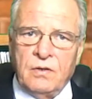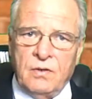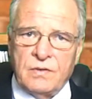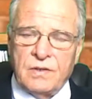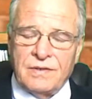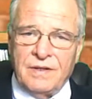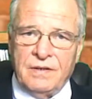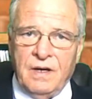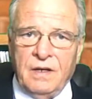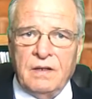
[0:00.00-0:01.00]
uses the
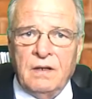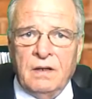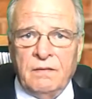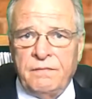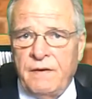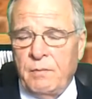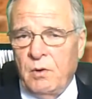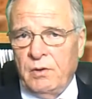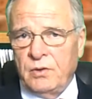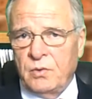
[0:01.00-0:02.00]
date of
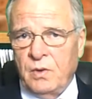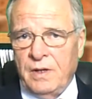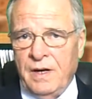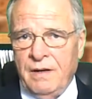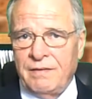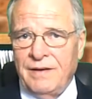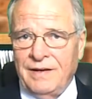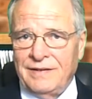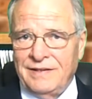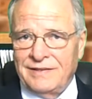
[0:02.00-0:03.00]
February 28th,
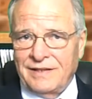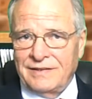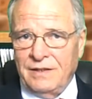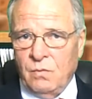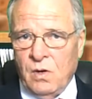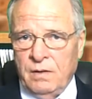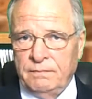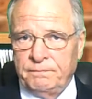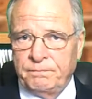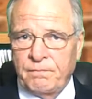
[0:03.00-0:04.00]
1961.
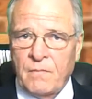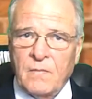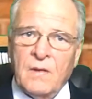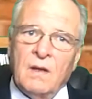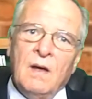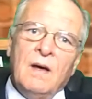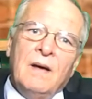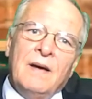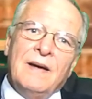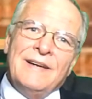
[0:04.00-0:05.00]

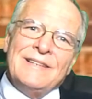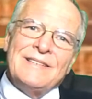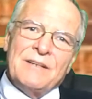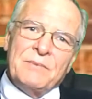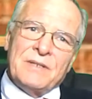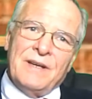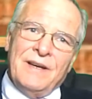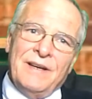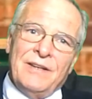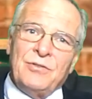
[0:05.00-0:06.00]
Some
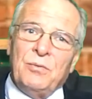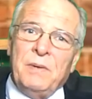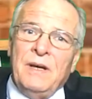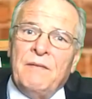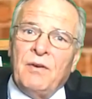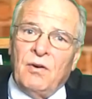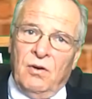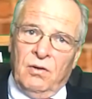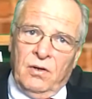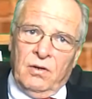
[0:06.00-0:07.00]
say it should be even
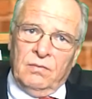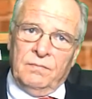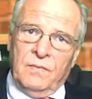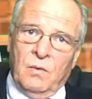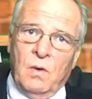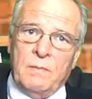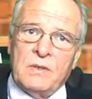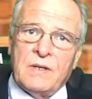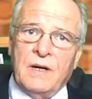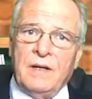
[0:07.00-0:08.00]
earlier. The
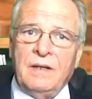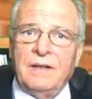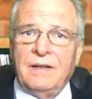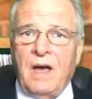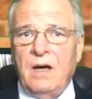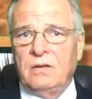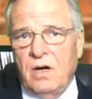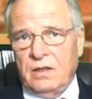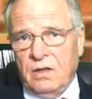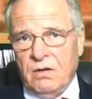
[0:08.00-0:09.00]
website
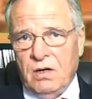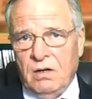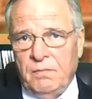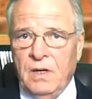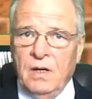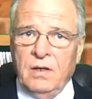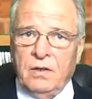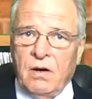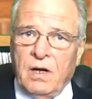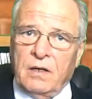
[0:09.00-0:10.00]
Gale.com
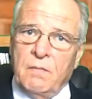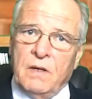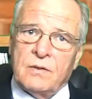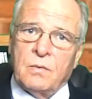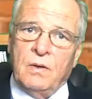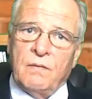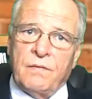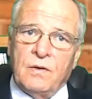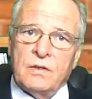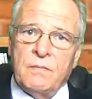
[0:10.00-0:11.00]
documents when the
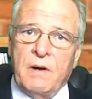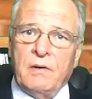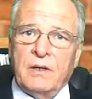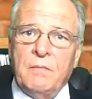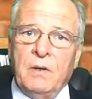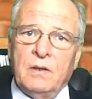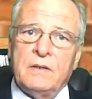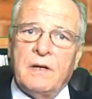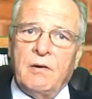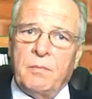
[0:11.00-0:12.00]
first American
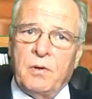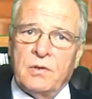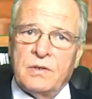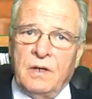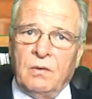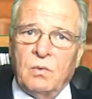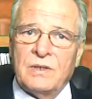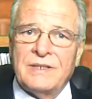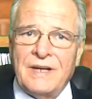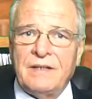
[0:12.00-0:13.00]
military personnel were
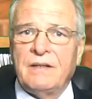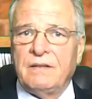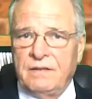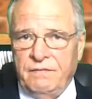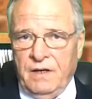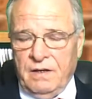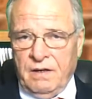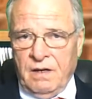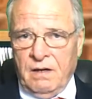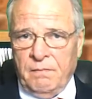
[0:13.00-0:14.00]
sent to
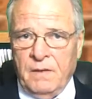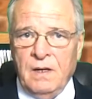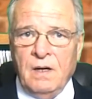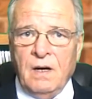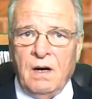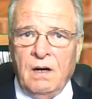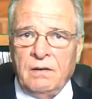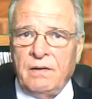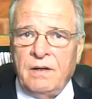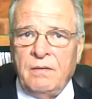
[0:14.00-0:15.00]
Vietnam
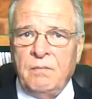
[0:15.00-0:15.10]
under the